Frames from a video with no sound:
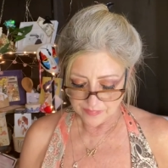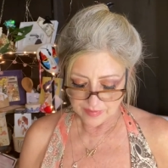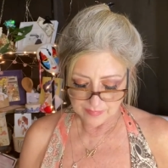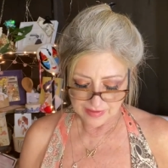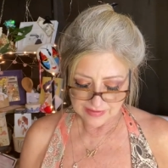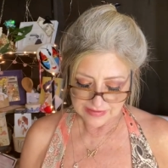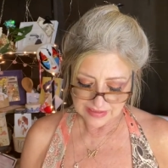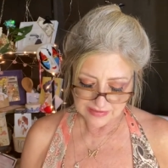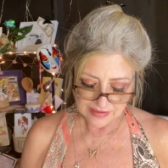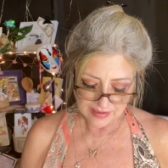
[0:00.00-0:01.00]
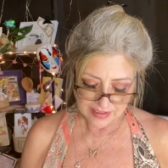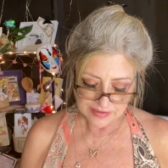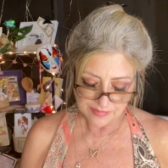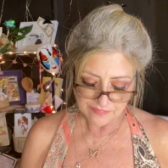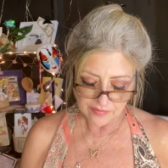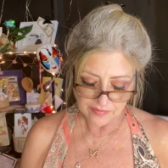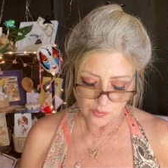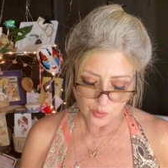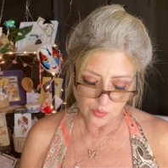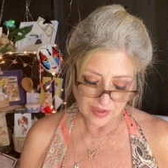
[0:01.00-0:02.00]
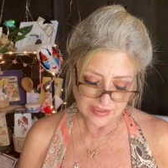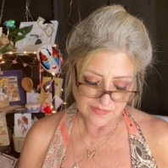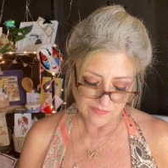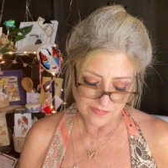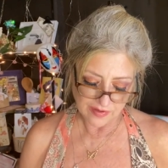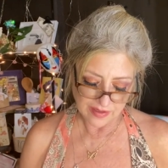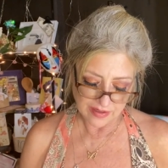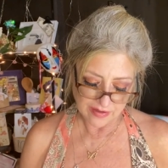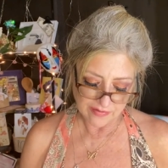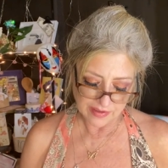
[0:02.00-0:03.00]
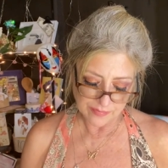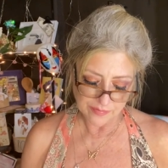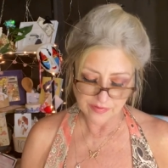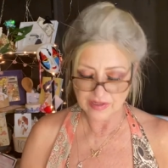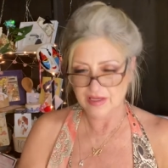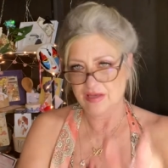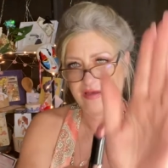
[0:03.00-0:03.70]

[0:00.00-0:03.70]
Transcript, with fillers: man, these things will last me for, ooh, that's very pretty.